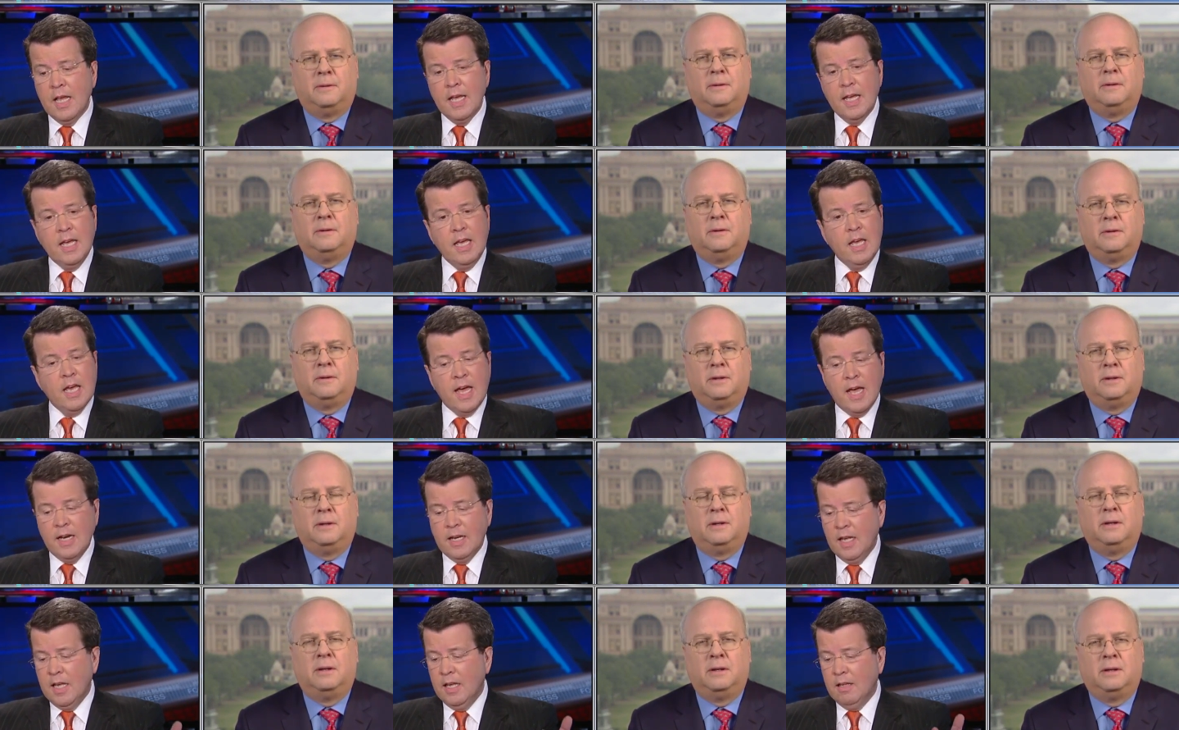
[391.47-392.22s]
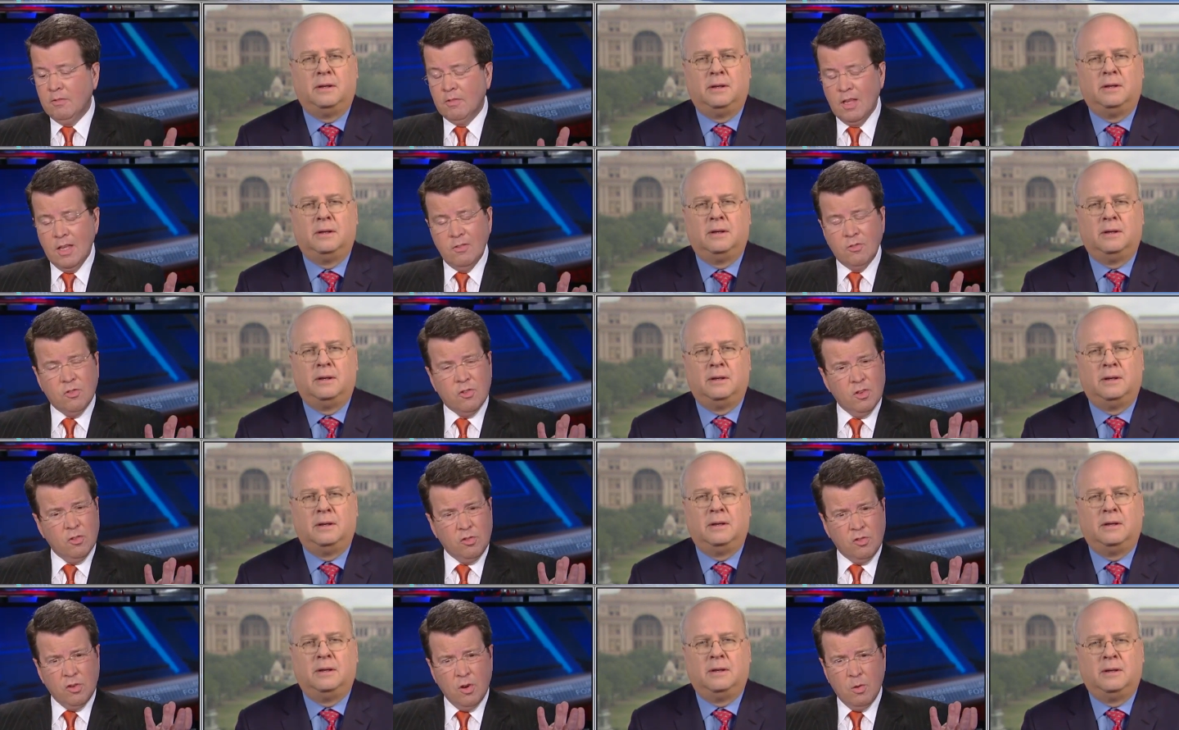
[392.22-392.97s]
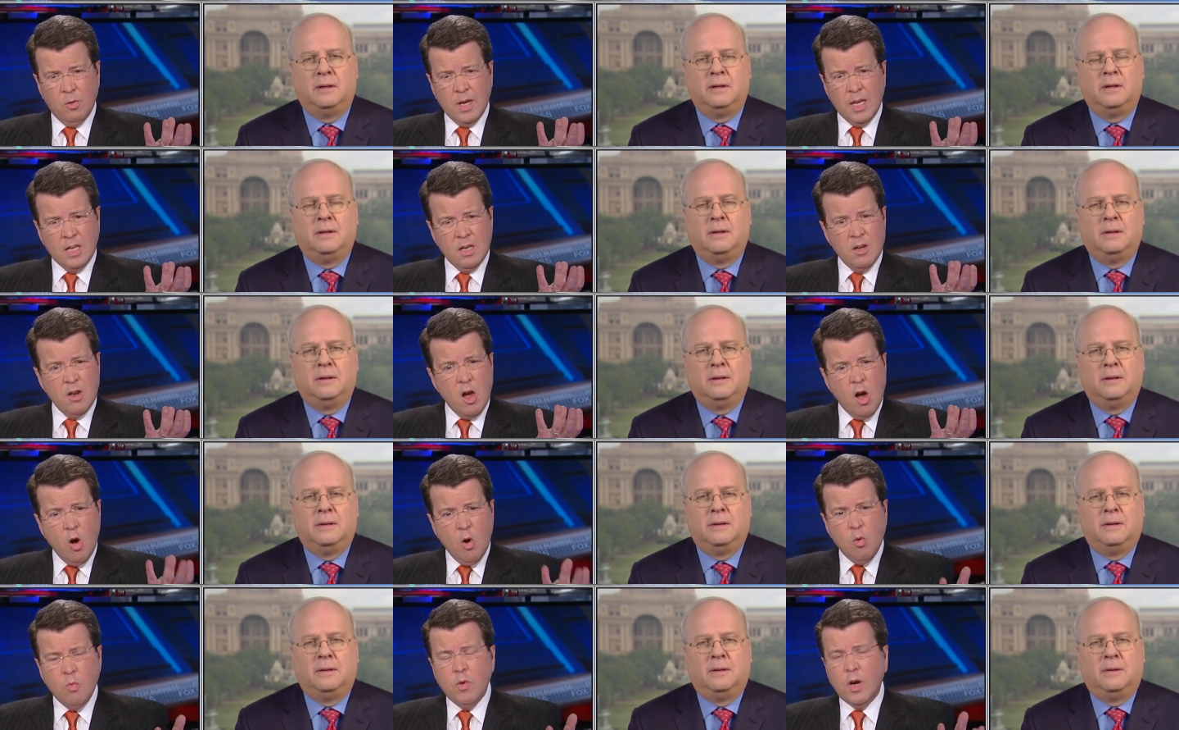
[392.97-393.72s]
Speaker 1: He and he is just showing
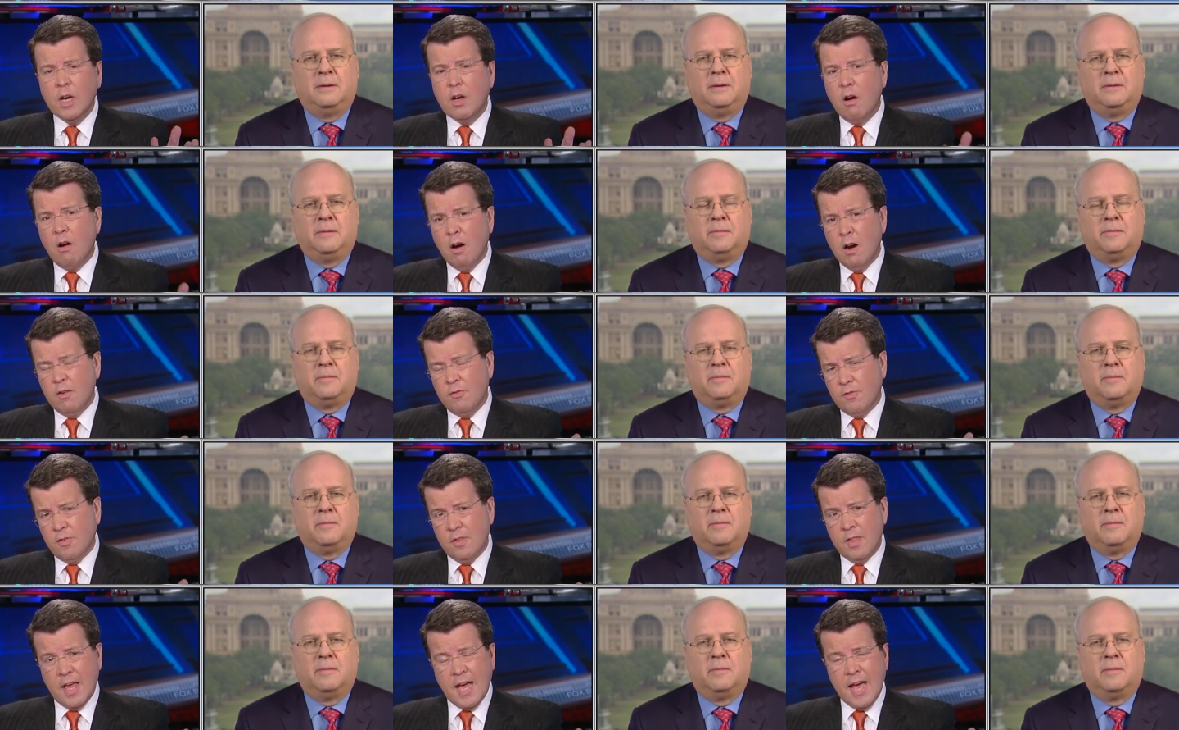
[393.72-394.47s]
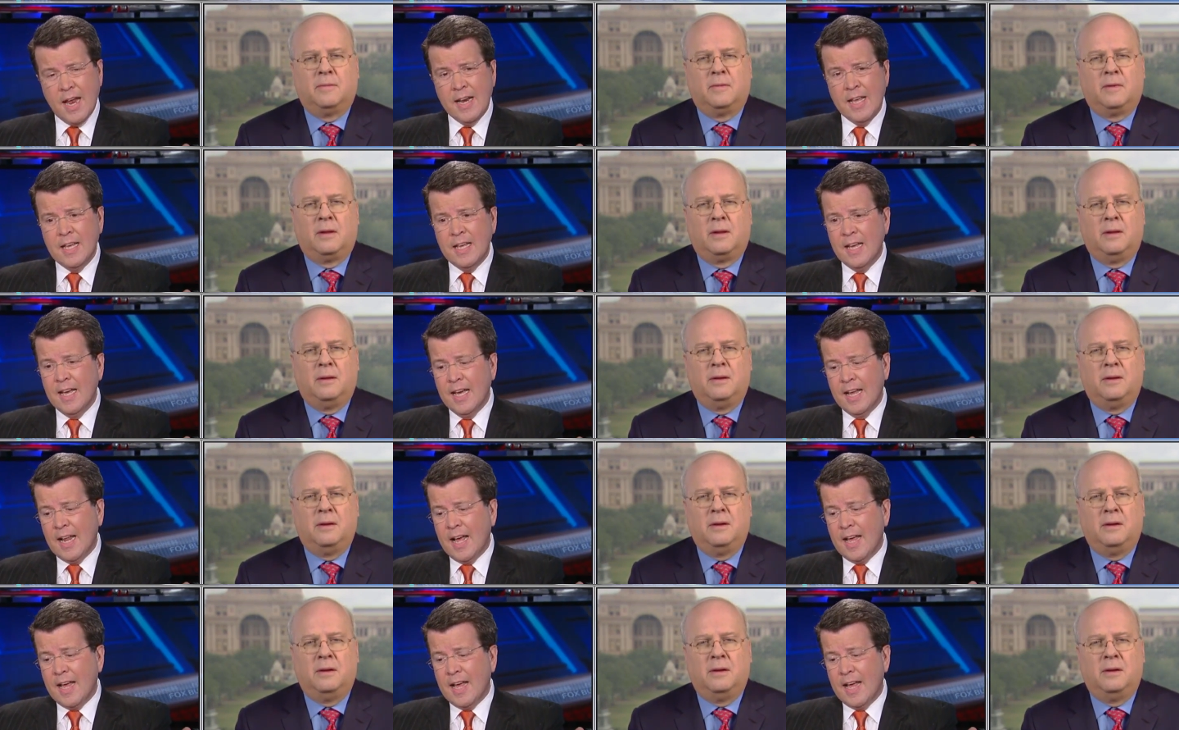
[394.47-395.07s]
no regard for that. And